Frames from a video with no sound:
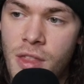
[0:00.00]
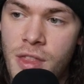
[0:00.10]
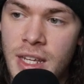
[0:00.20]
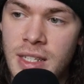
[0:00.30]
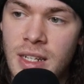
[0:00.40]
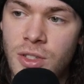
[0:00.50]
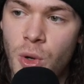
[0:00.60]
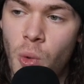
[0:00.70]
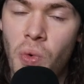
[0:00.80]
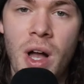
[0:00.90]
They did it
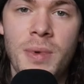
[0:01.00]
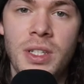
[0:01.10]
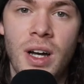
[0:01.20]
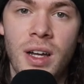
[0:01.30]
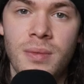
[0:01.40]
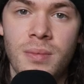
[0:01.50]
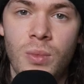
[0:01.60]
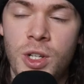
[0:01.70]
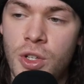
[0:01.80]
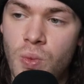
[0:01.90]
during Ramadan,
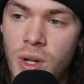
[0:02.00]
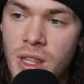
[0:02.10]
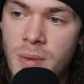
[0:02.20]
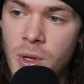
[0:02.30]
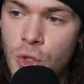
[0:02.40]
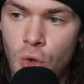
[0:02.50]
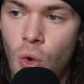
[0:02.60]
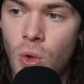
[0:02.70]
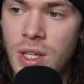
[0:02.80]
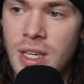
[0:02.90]
which is one of the most
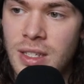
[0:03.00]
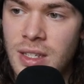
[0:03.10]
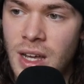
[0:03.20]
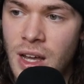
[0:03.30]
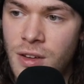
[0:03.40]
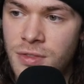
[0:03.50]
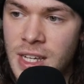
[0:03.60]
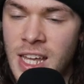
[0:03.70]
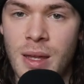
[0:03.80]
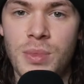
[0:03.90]
holiest of
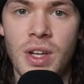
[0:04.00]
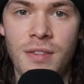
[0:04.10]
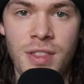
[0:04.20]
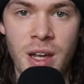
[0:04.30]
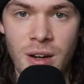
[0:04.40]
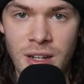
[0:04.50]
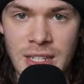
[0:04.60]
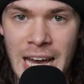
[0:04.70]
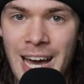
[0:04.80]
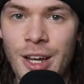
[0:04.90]
times of their
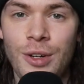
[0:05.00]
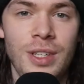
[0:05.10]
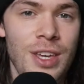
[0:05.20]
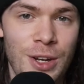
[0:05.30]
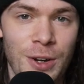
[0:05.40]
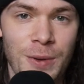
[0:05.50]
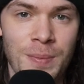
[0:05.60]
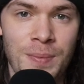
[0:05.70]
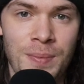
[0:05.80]
entire year.